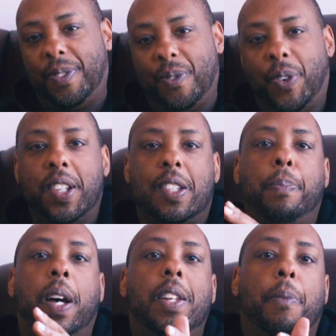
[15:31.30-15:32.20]
What does the
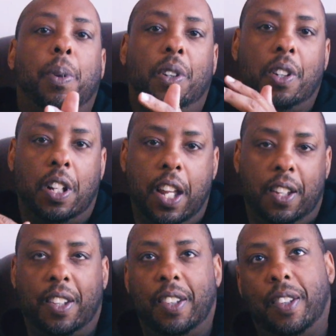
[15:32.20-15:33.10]
pineapple look
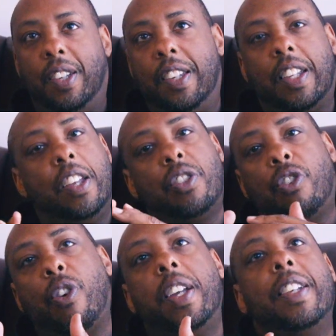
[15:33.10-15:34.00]
like? It tastes
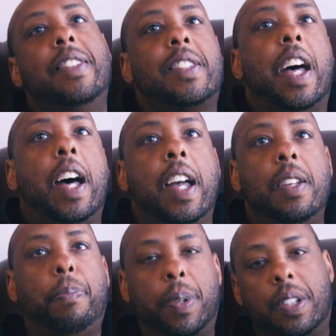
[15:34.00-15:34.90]
great inside,
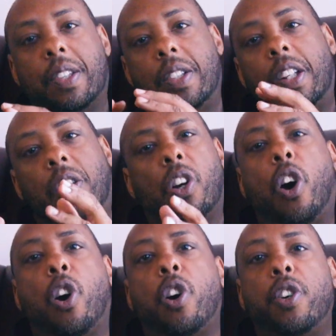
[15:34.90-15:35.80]
but doesn't it look
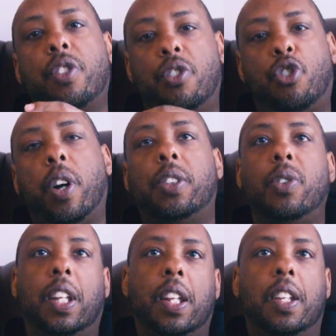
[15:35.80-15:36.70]
hard to try to
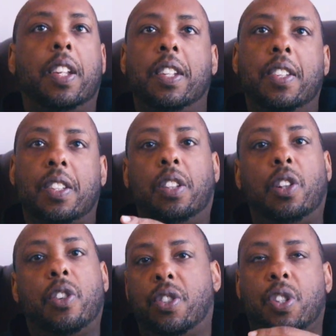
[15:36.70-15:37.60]
get in? It doesn't
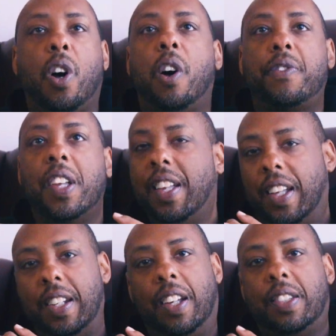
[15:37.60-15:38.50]
look soft.
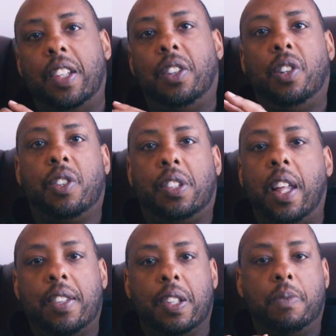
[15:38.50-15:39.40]
It doesn't look
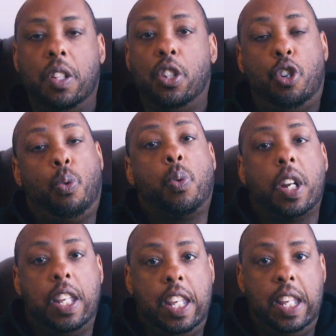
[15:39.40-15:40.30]
like something that you want
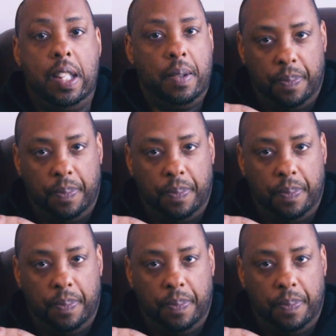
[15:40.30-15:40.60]
to eat.